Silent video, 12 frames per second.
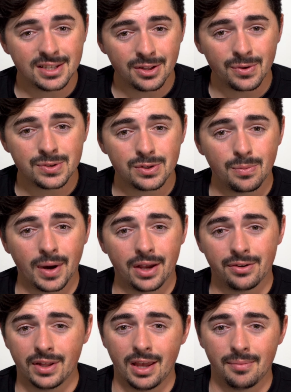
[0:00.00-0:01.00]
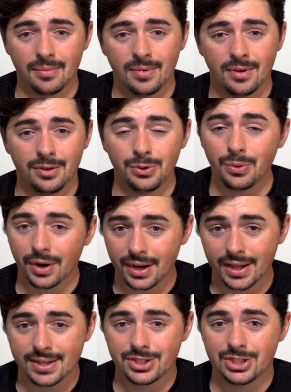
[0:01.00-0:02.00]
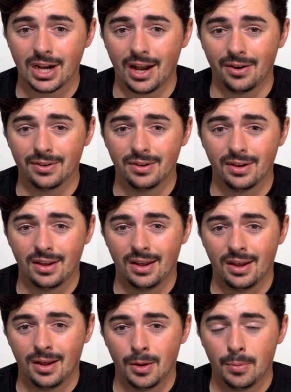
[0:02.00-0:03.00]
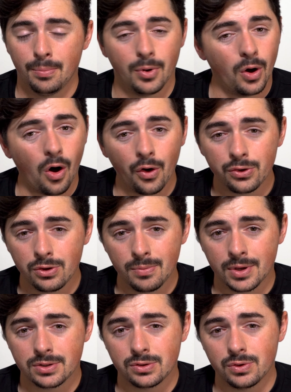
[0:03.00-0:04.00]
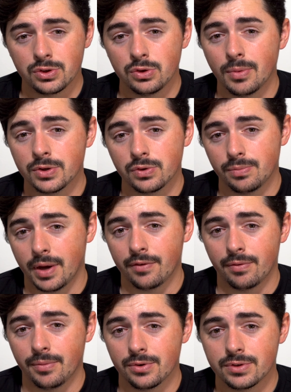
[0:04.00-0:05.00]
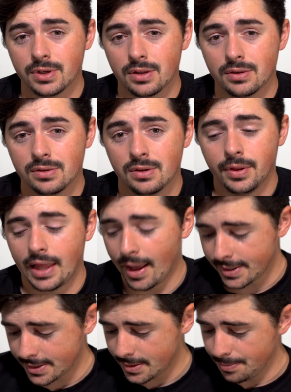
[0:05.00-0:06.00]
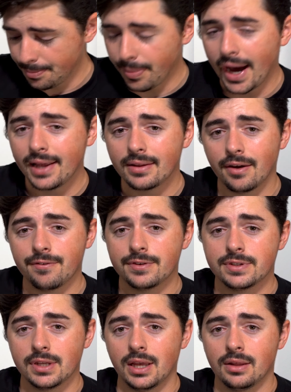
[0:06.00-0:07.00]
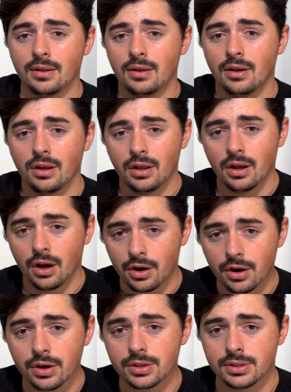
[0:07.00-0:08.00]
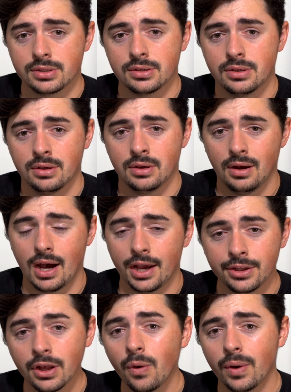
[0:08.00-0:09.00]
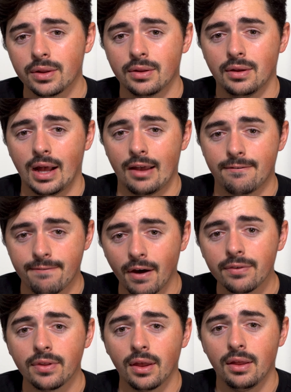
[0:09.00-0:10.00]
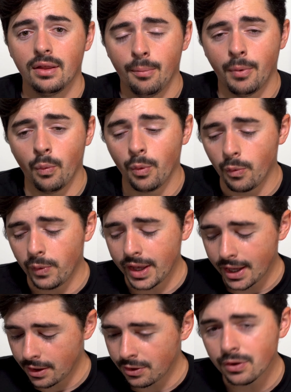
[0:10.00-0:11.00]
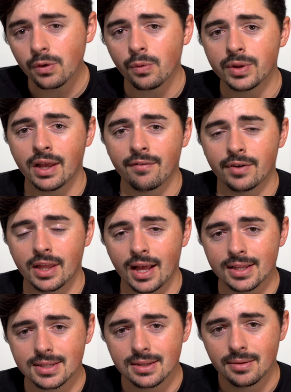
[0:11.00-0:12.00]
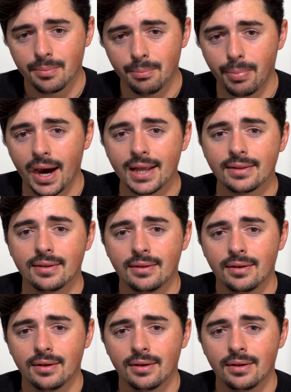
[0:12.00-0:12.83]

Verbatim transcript: He knows you by your name. You are His child. But all you must do is you must repent from your sin. That bite of sin hurts I know it. I felt it. But what we can do whenever that bite